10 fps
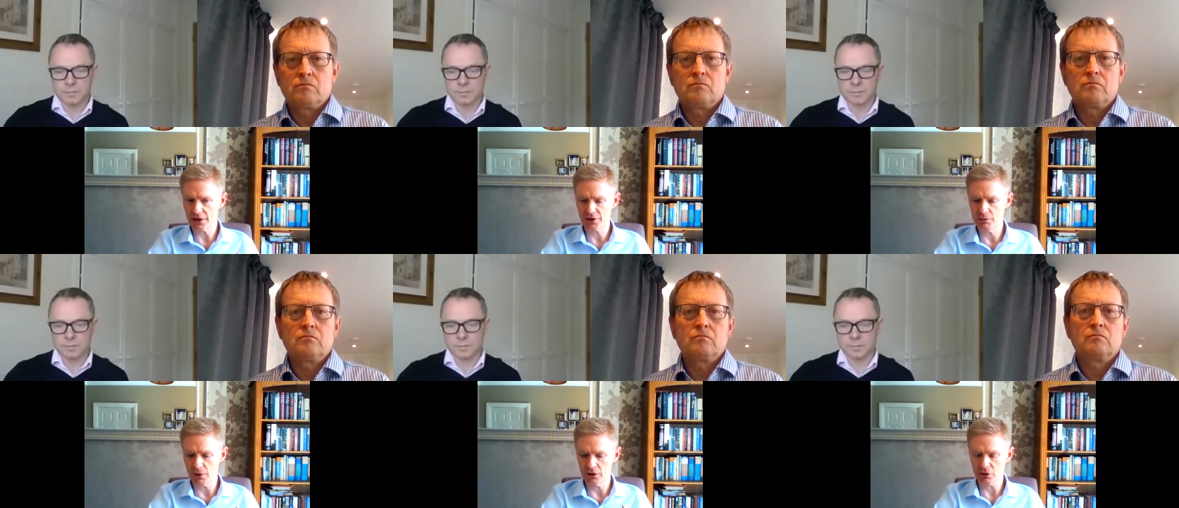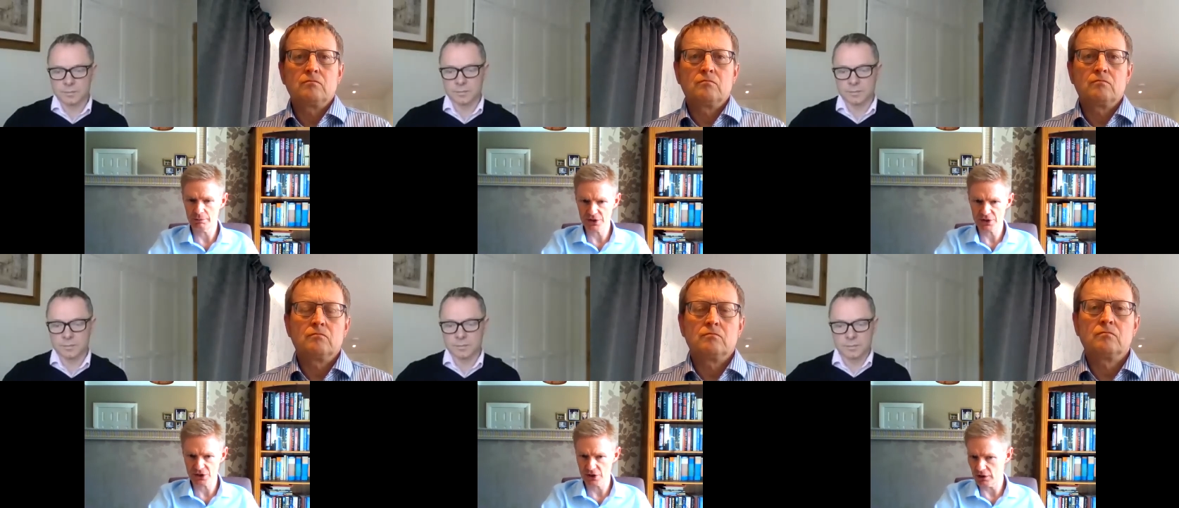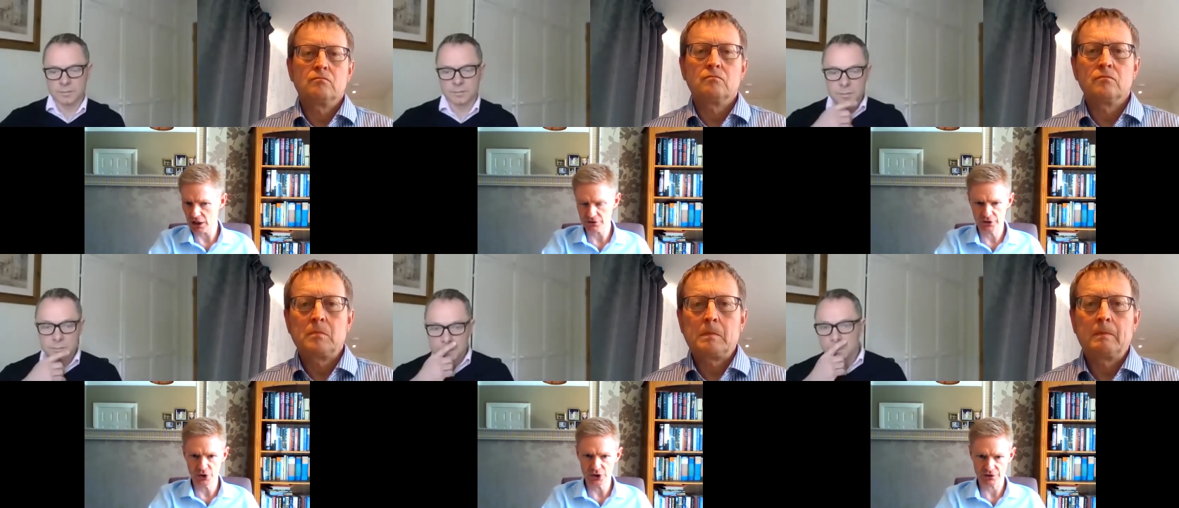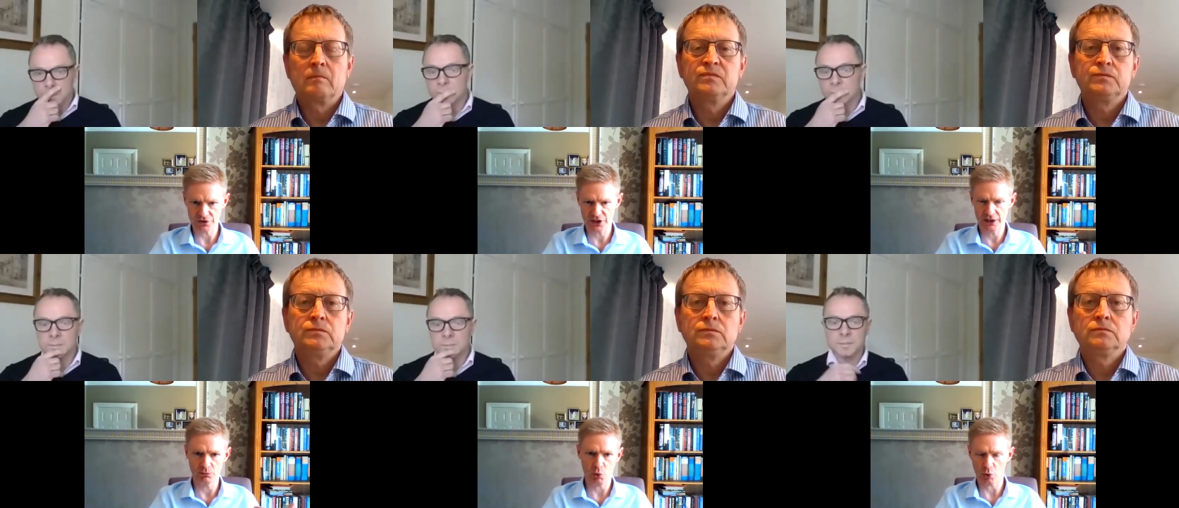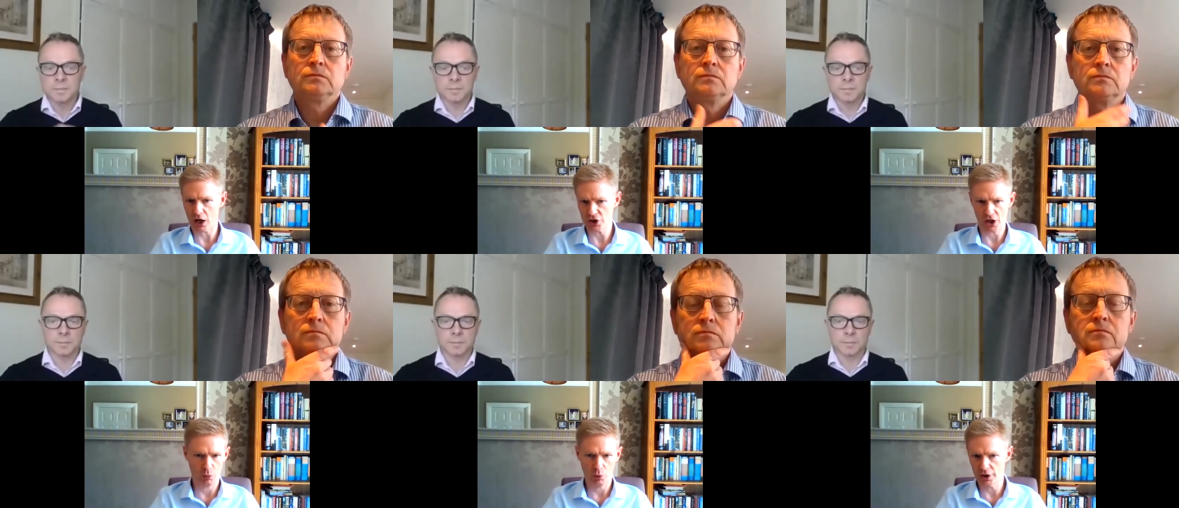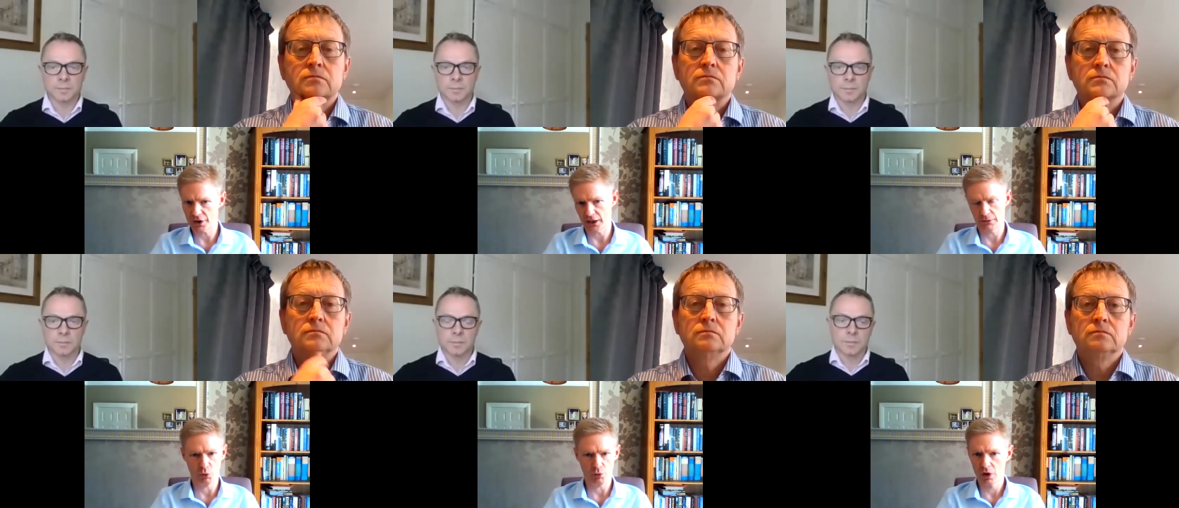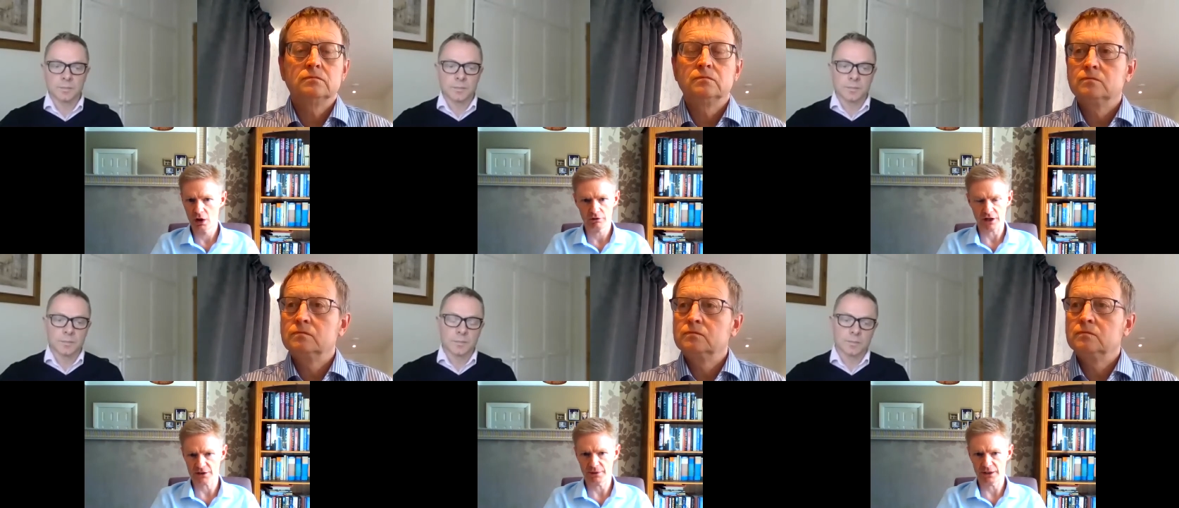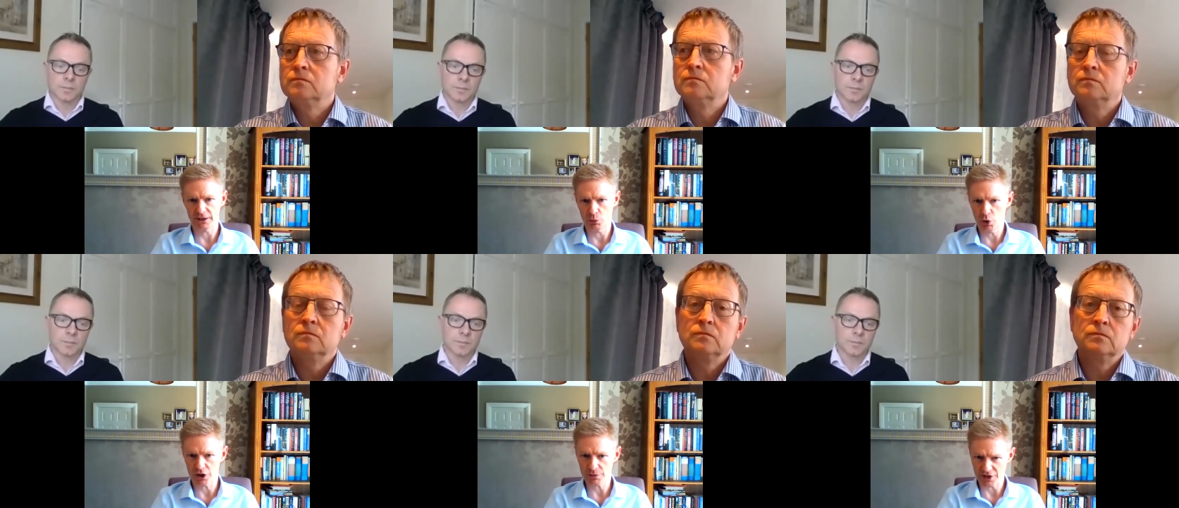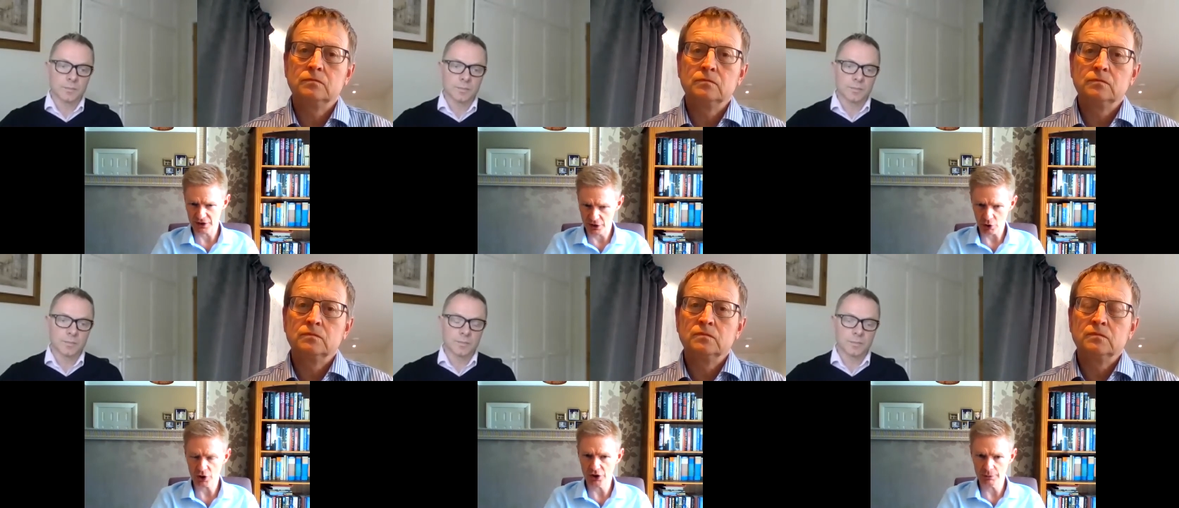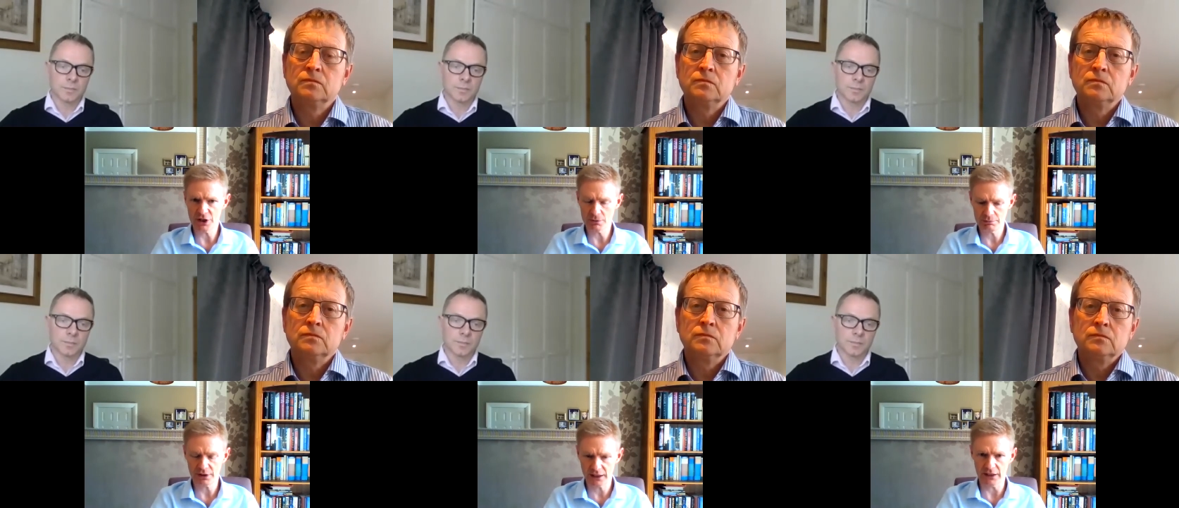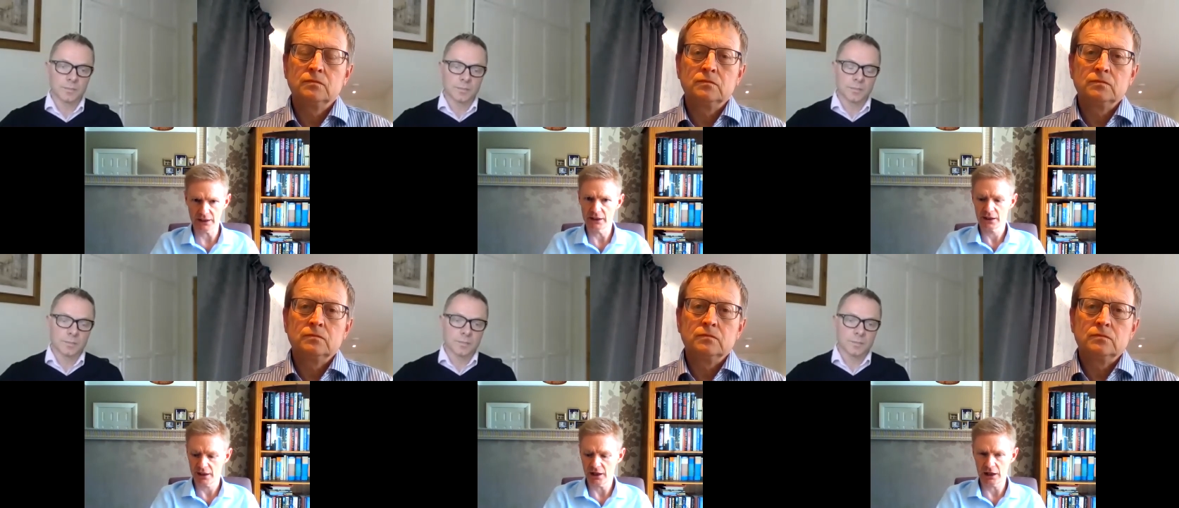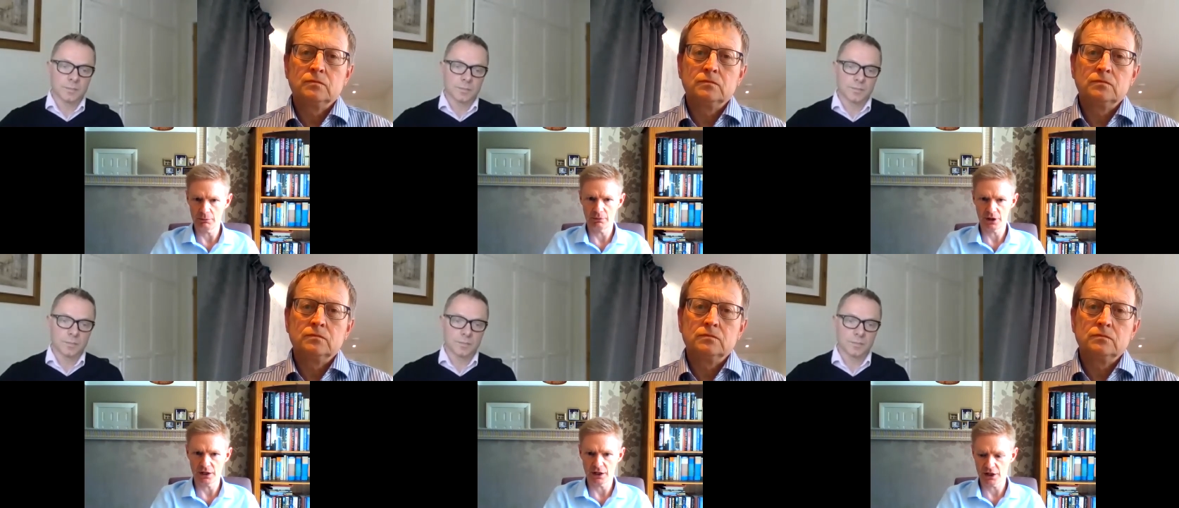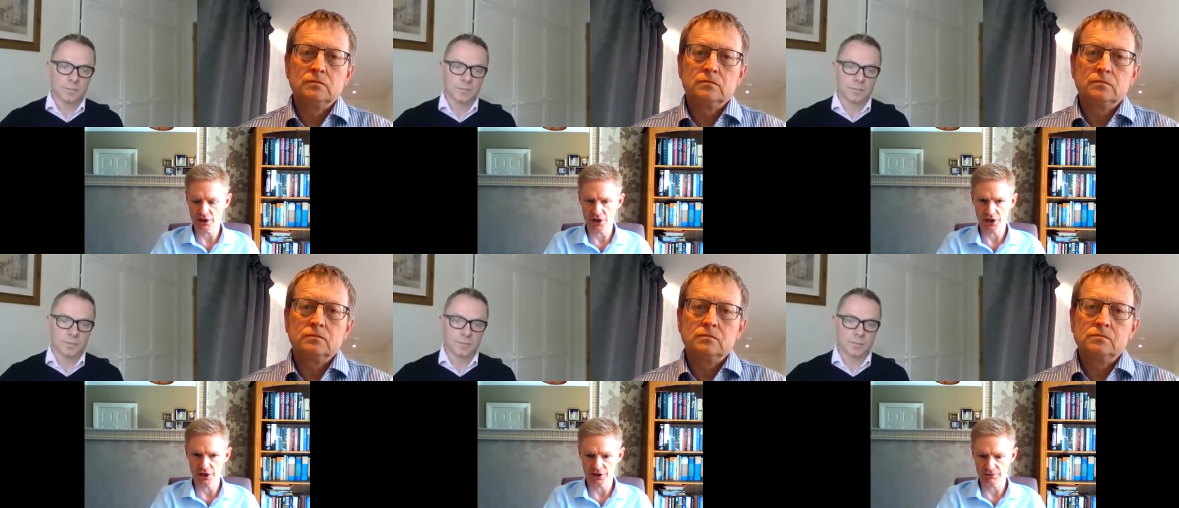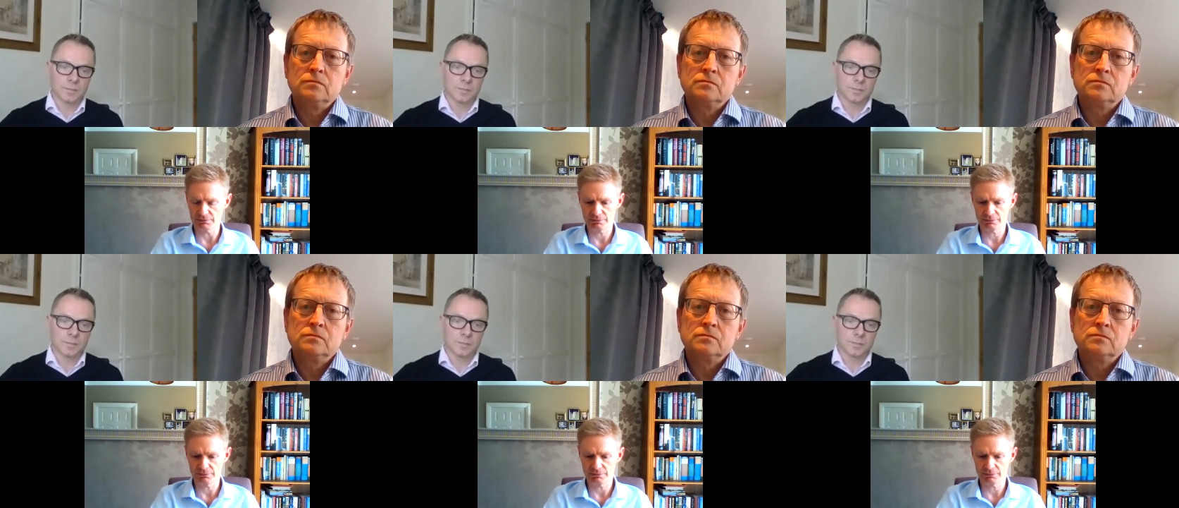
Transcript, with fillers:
Speaker 1: I think a lot of businesses over the last few years have seen more agile working and more flexibility in the workspace, so they're not going to be completely um, at, a, at a,